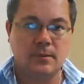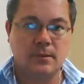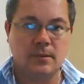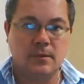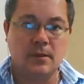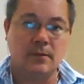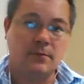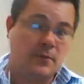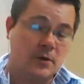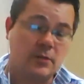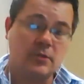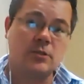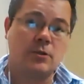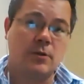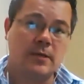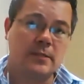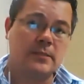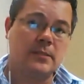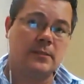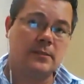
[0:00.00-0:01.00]
The first
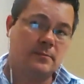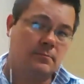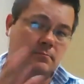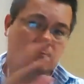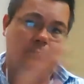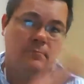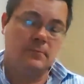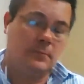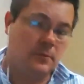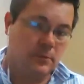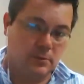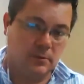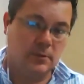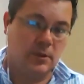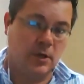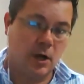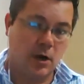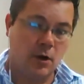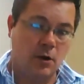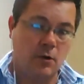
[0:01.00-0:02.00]
choice is
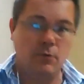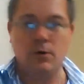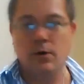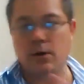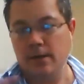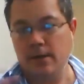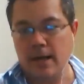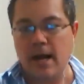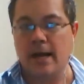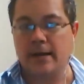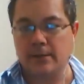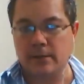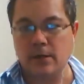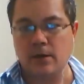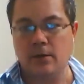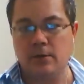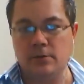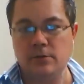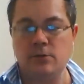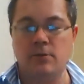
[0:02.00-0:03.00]
go or not
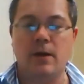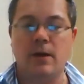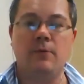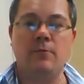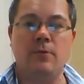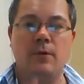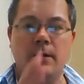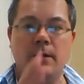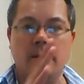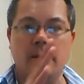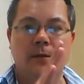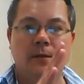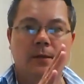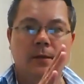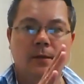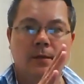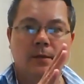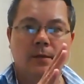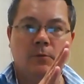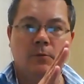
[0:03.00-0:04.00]
go. Do I want to
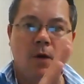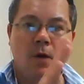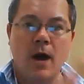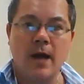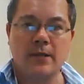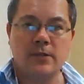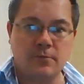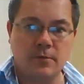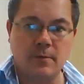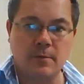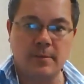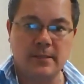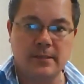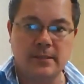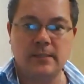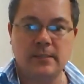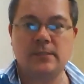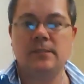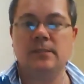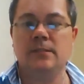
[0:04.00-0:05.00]
watch from a
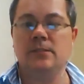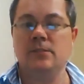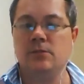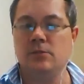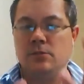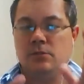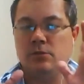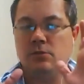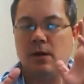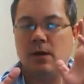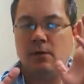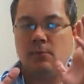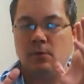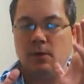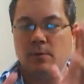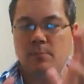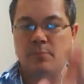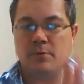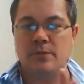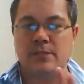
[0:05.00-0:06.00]
distance or do I want
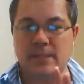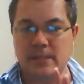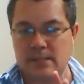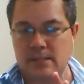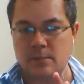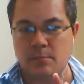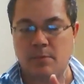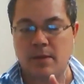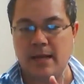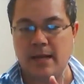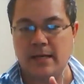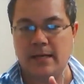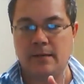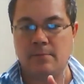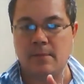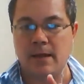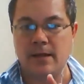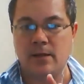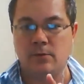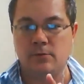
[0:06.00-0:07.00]
to participate in
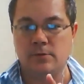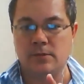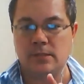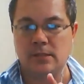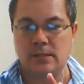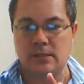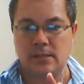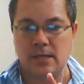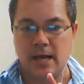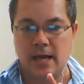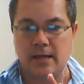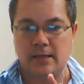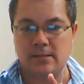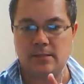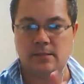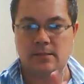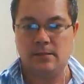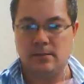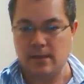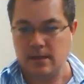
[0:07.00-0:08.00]
my own
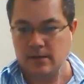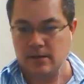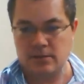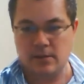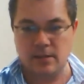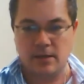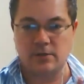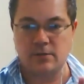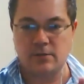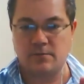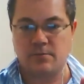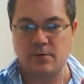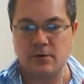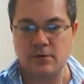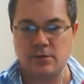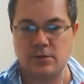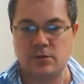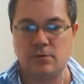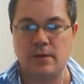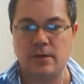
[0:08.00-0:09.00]
success? There's the
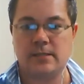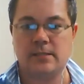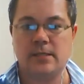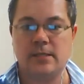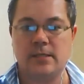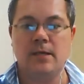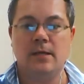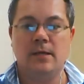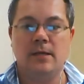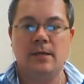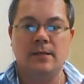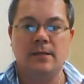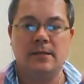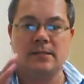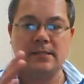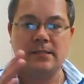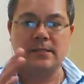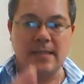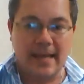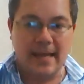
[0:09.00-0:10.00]
first choice. The
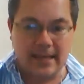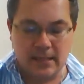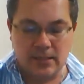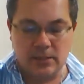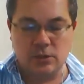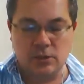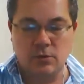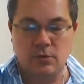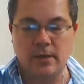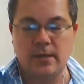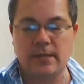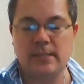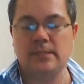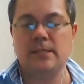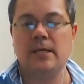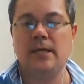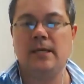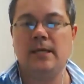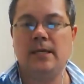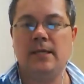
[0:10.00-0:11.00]
second choice
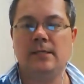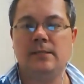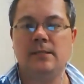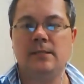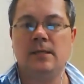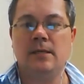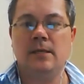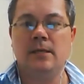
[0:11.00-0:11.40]
is,